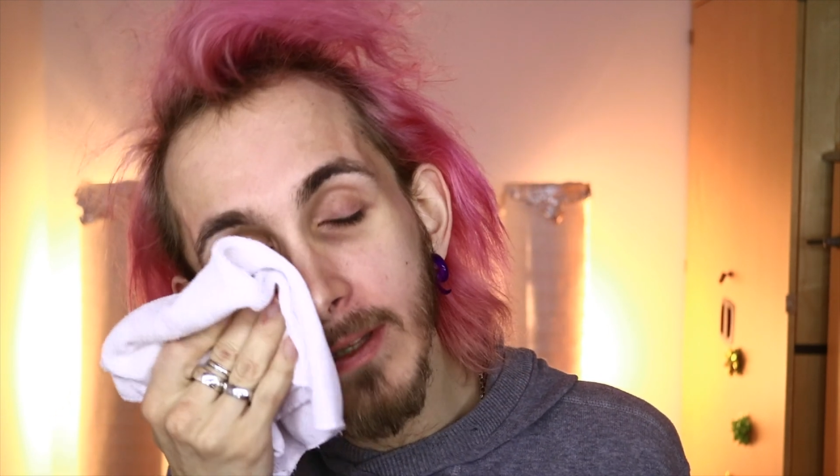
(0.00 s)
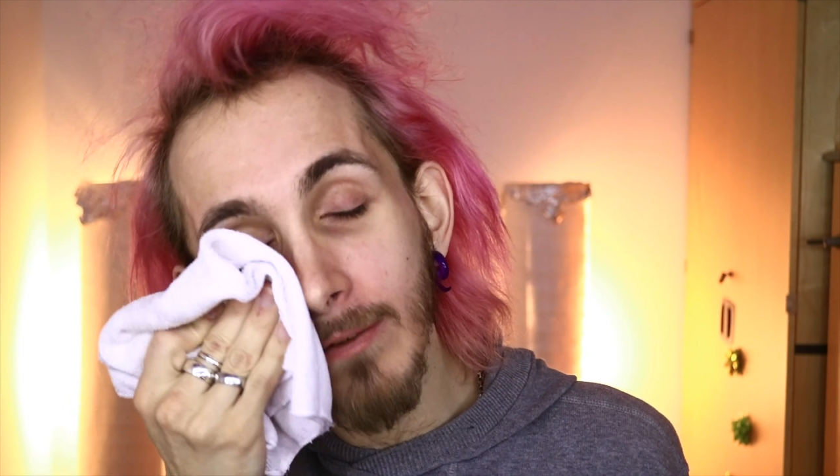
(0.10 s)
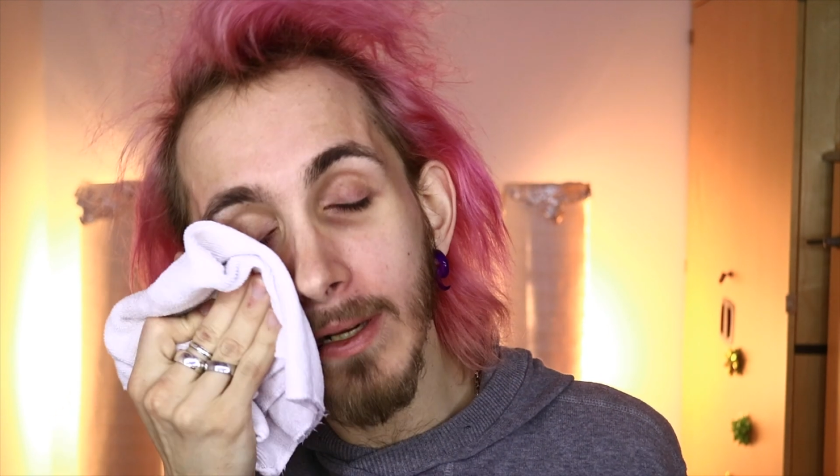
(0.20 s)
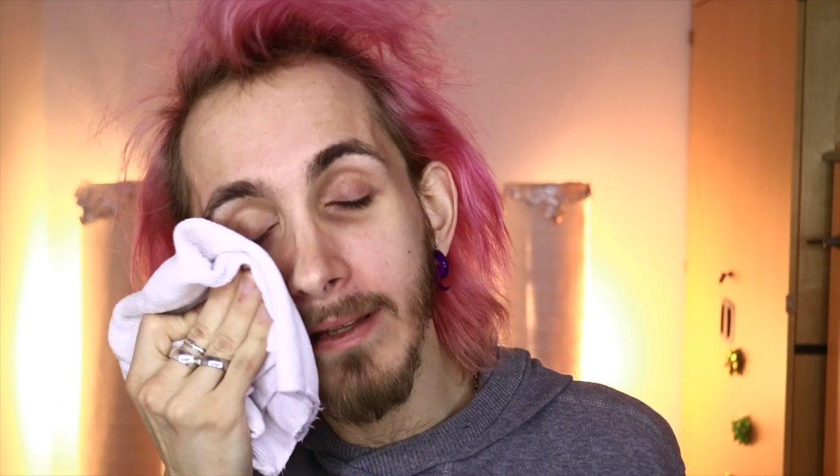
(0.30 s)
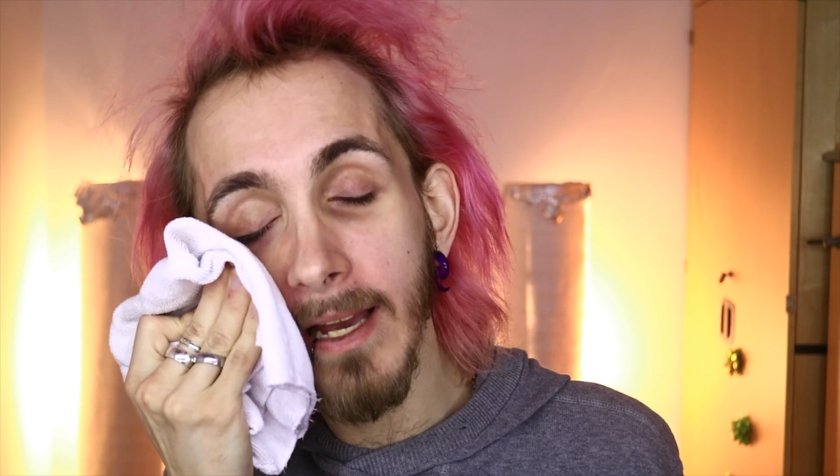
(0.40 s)
it
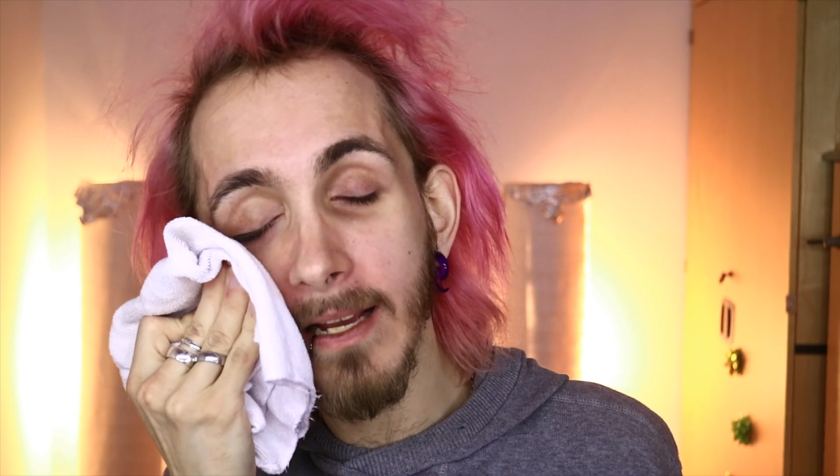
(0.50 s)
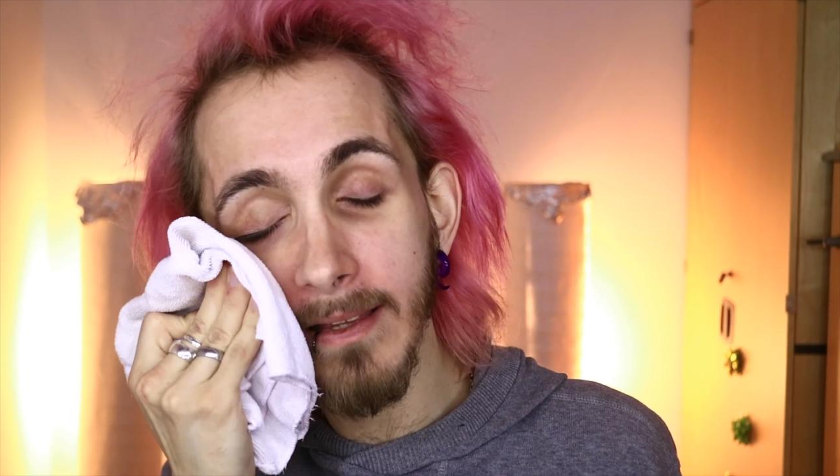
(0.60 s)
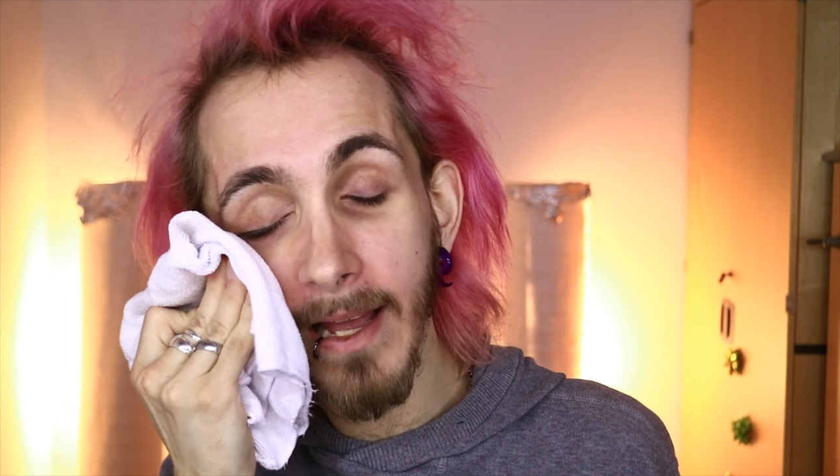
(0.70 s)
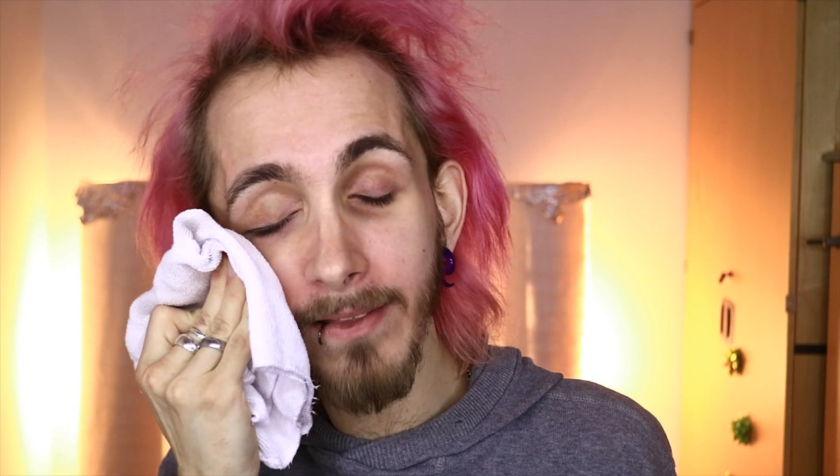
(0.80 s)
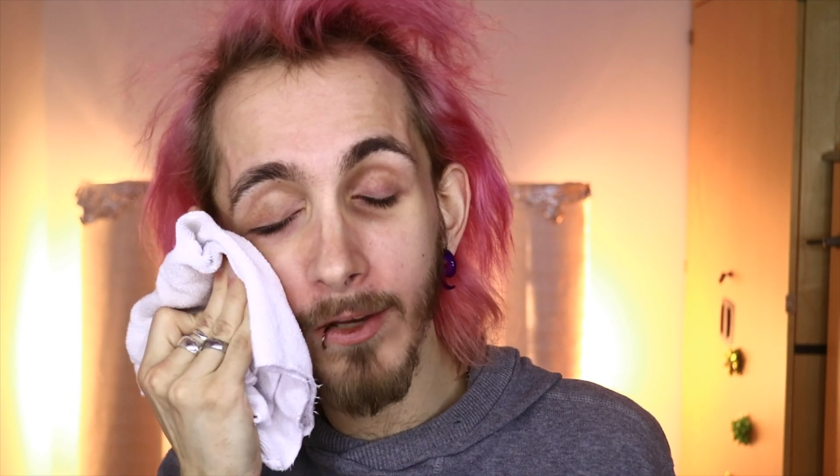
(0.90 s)
will
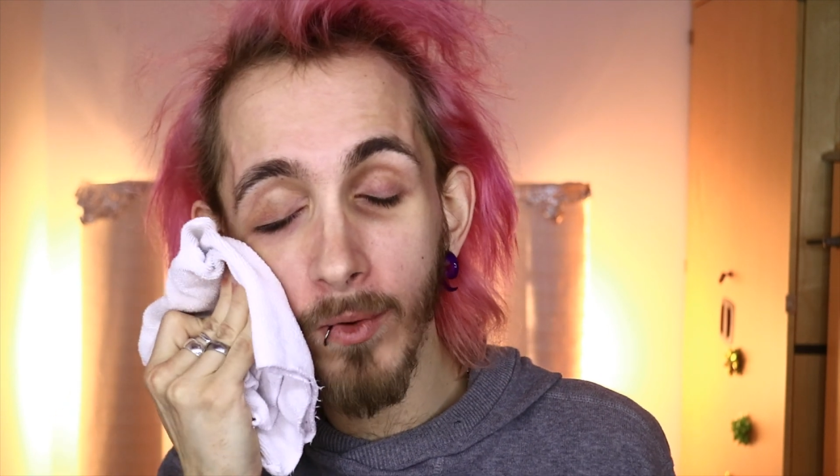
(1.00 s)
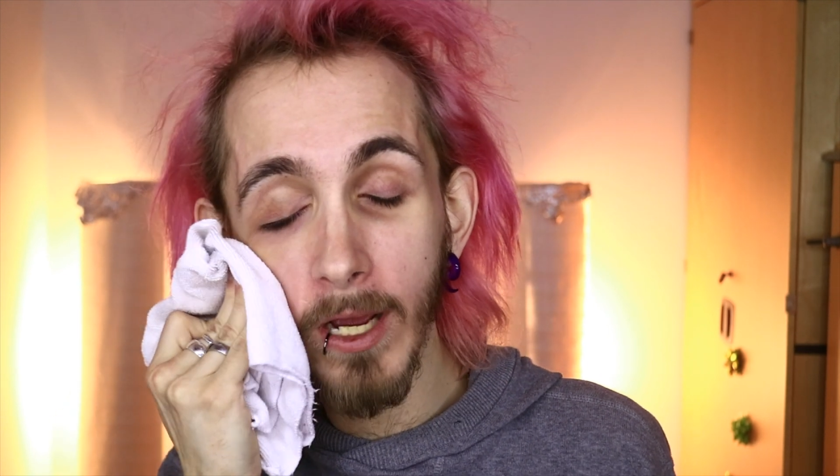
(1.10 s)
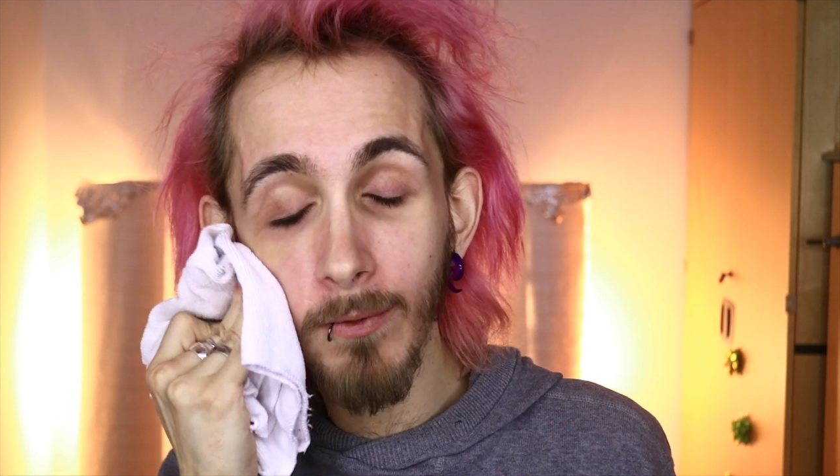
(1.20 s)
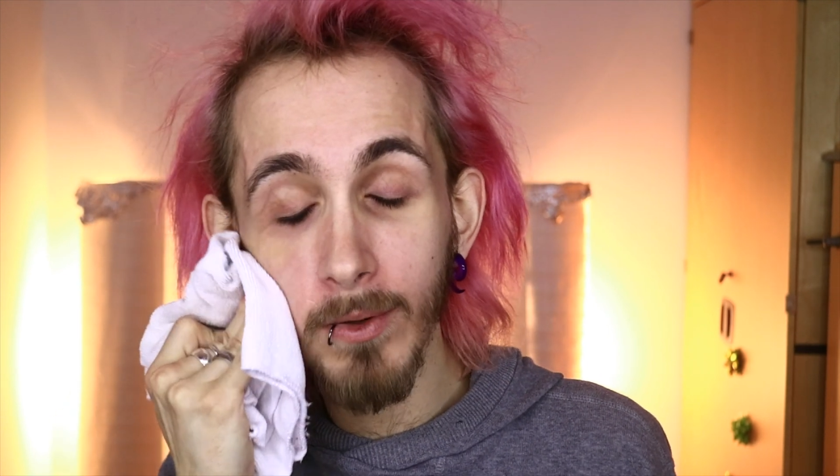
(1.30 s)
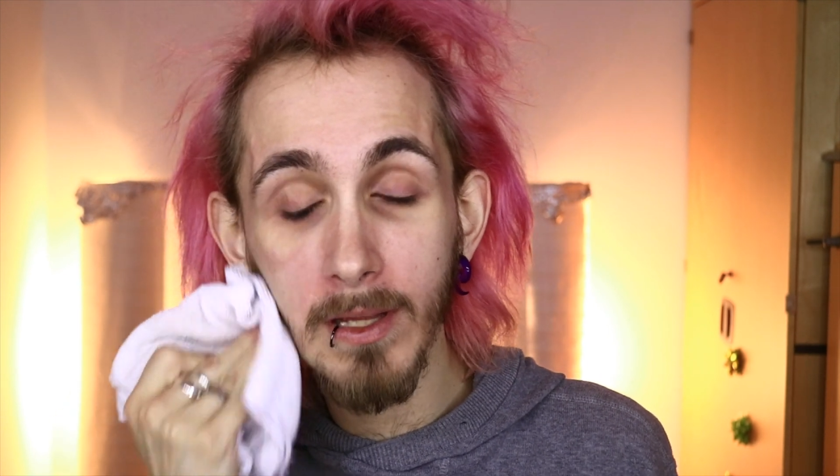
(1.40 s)
take that
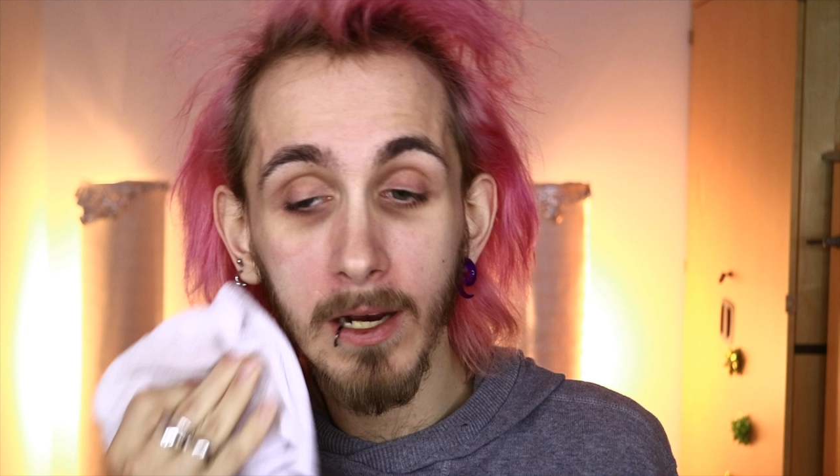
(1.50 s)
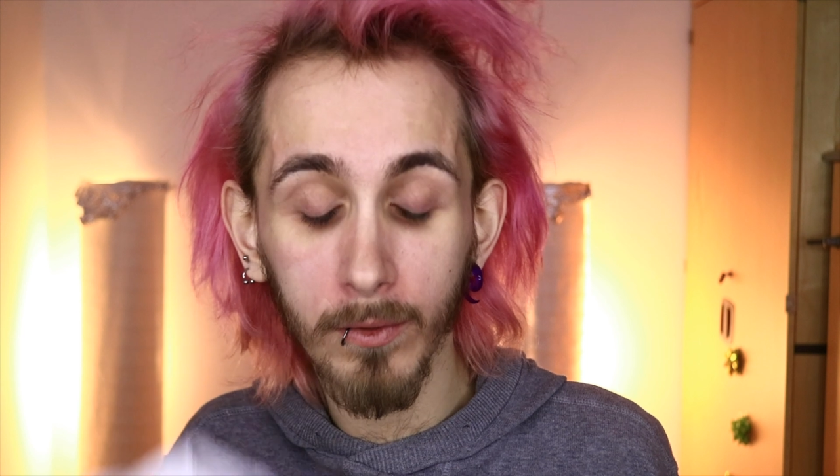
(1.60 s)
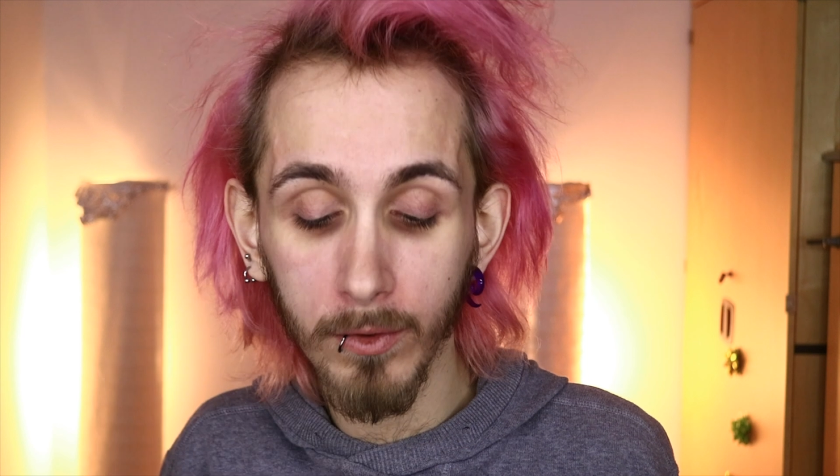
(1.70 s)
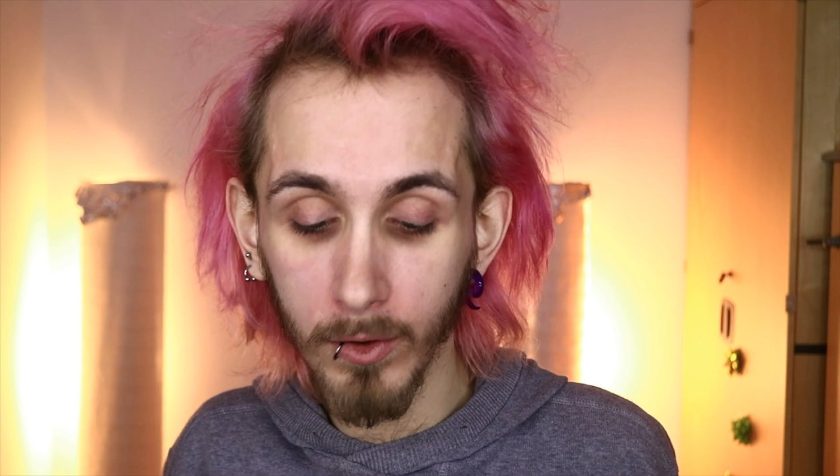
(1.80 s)
away without,